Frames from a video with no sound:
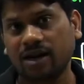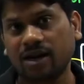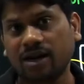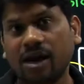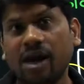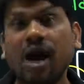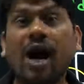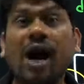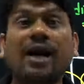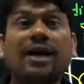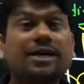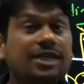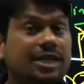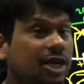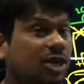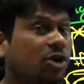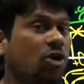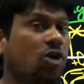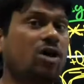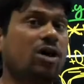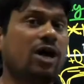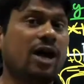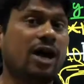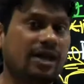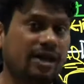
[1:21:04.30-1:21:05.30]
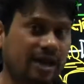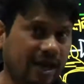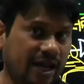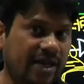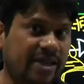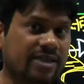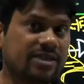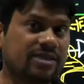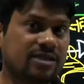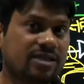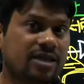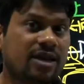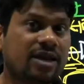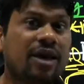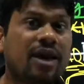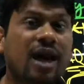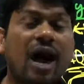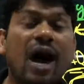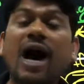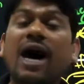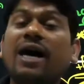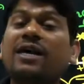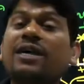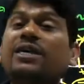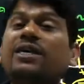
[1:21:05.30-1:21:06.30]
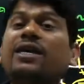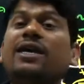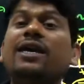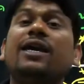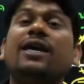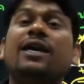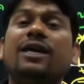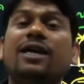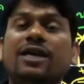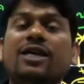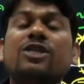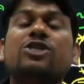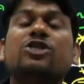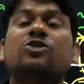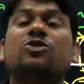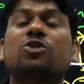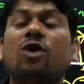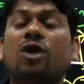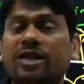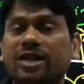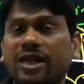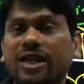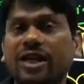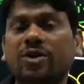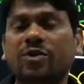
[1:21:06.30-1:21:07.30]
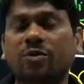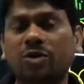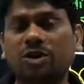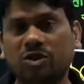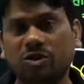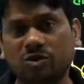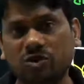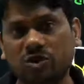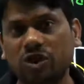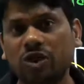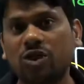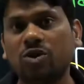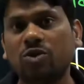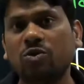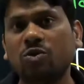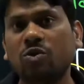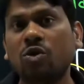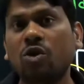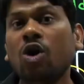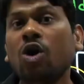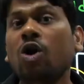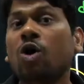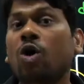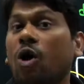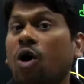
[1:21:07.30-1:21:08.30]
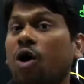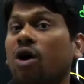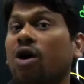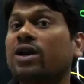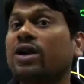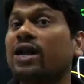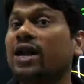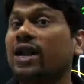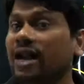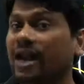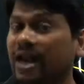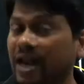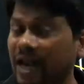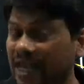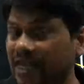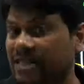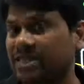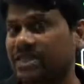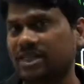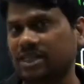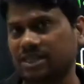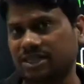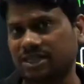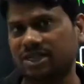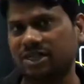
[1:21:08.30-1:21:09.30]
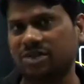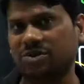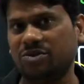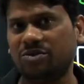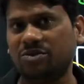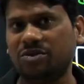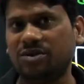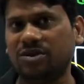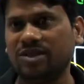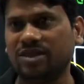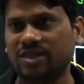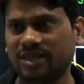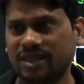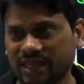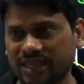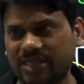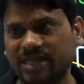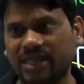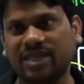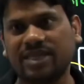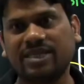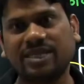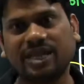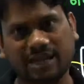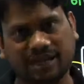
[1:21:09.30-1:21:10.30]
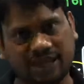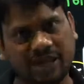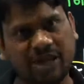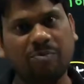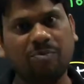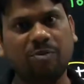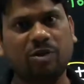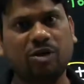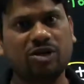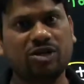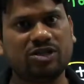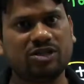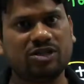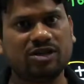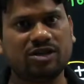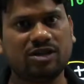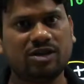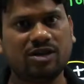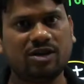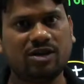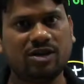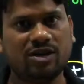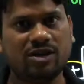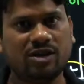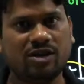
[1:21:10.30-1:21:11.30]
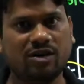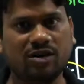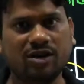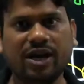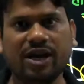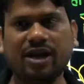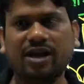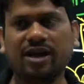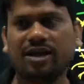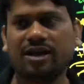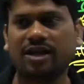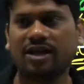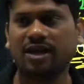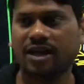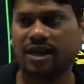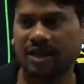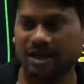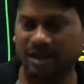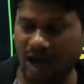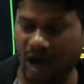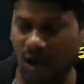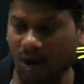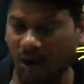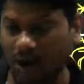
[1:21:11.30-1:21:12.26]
until or unless IA is not equal to 0 or less than 0. This is the key points. Okay? Now, I